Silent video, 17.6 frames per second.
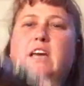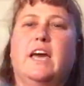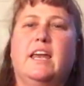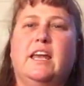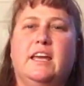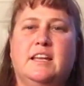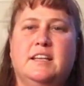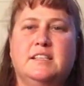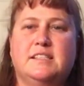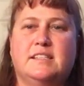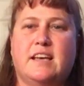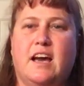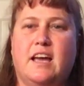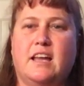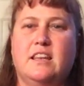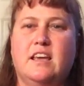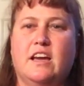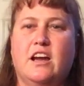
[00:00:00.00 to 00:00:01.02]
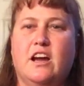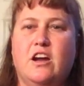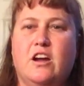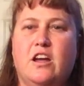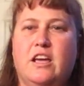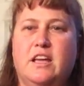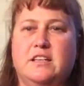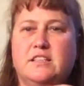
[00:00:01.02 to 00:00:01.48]
at it inside
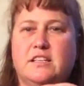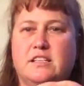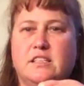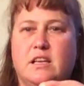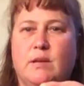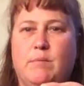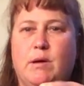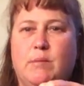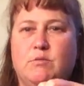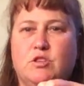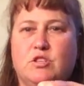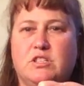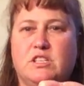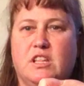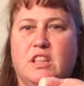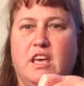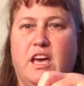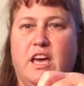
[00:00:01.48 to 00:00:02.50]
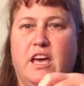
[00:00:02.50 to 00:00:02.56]
there, it does come up just to the